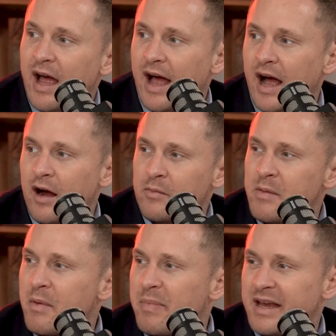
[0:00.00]
I
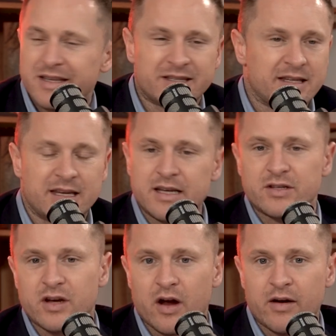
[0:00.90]
remember BNZ
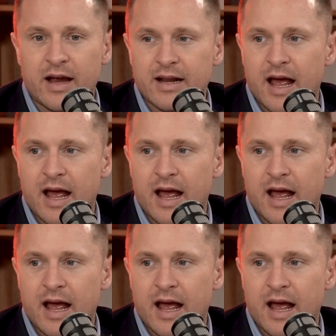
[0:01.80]
years ago had